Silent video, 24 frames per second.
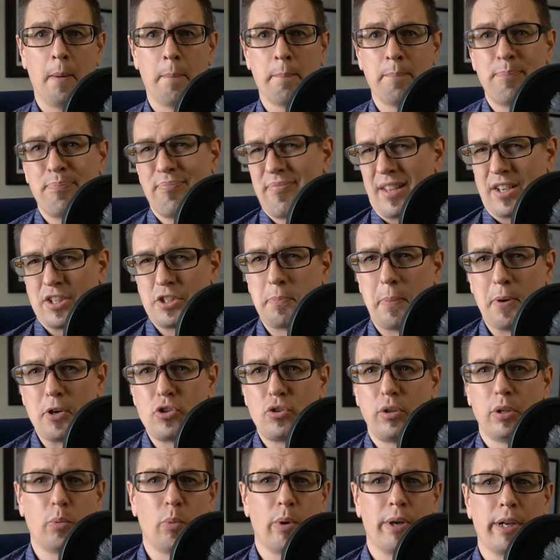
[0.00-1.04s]

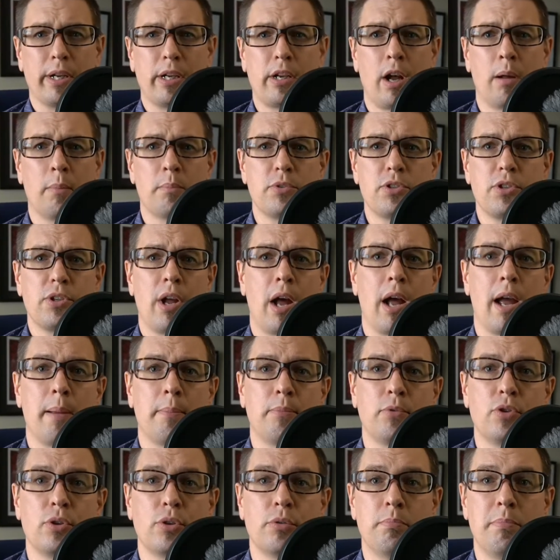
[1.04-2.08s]
especially when it comes time
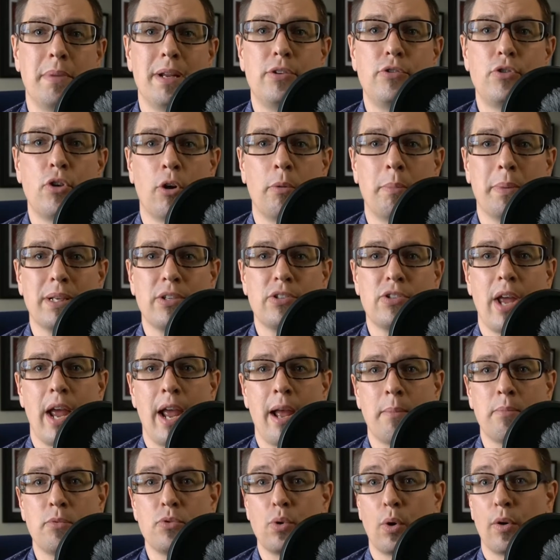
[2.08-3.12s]
to midterm
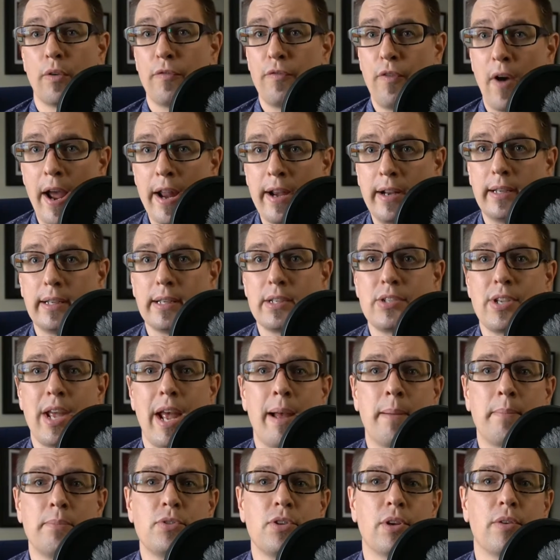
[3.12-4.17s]
exams or final
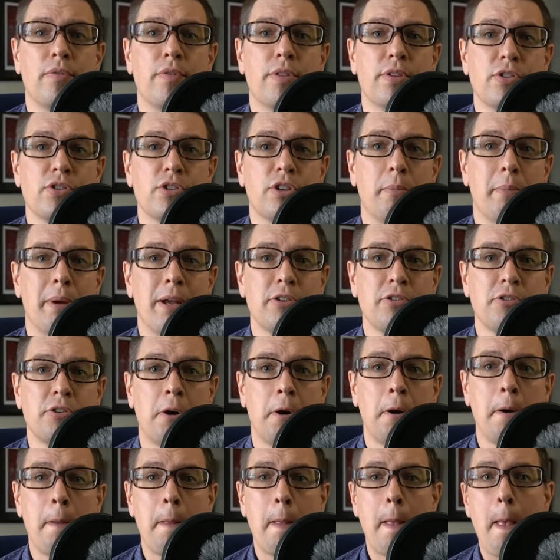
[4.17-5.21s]
exams of the semester.